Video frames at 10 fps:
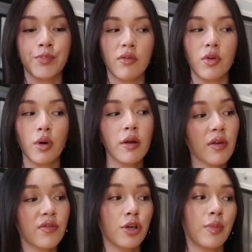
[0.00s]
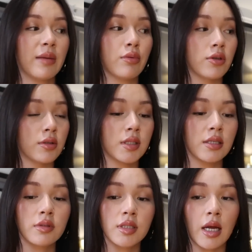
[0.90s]
If you're one of the few people who
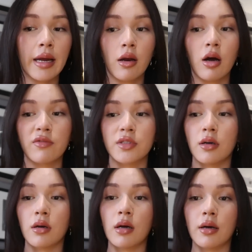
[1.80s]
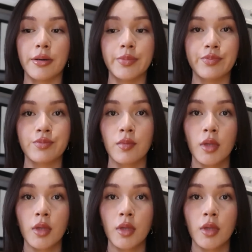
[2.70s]
still desired after,